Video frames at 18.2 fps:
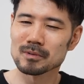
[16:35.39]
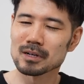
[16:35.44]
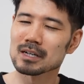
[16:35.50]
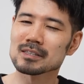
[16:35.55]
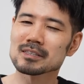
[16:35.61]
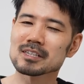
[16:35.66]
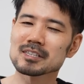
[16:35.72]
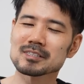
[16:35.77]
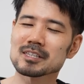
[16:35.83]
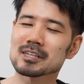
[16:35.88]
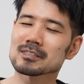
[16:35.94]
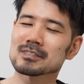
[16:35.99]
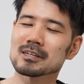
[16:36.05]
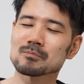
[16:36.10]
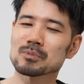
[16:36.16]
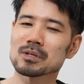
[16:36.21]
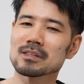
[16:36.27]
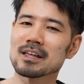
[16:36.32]
And they say
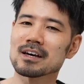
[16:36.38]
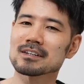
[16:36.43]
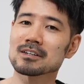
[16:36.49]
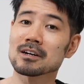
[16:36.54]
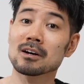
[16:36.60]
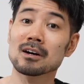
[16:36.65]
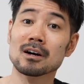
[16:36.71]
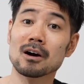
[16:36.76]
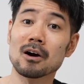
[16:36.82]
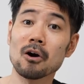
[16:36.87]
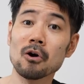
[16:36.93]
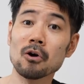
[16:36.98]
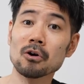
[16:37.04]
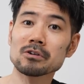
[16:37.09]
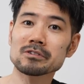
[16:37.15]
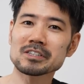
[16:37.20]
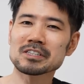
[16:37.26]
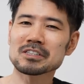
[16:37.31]
something like,
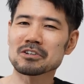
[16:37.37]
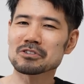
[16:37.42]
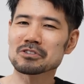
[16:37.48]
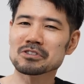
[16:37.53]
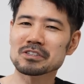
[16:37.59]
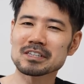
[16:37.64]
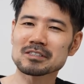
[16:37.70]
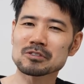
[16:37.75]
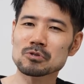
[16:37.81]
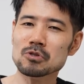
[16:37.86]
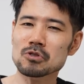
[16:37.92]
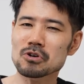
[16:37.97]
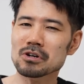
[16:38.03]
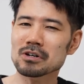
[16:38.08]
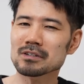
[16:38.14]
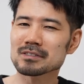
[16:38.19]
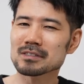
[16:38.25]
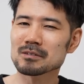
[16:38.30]
oh, you know, you need to
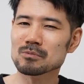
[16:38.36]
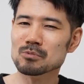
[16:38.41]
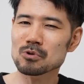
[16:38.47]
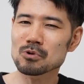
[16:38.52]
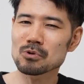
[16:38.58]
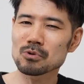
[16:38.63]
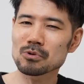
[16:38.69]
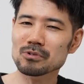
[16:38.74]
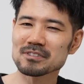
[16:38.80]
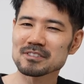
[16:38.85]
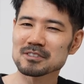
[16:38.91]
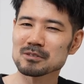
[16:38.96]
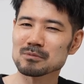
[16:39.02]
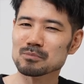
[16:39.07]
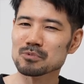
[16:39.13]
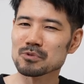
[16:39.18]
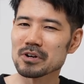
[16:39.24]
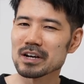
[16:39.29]
learn the rules to
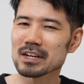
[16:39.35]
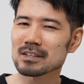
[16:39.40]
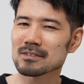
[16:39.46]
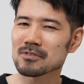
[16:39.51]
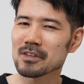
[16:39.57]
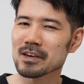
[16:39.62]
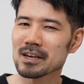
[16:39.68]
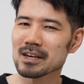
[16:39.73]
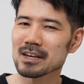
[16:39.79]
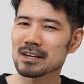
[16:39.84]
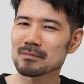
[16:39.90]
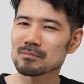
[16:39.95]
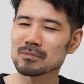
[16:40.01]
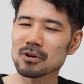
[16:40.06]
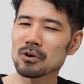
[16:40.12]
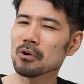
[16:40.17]
break them.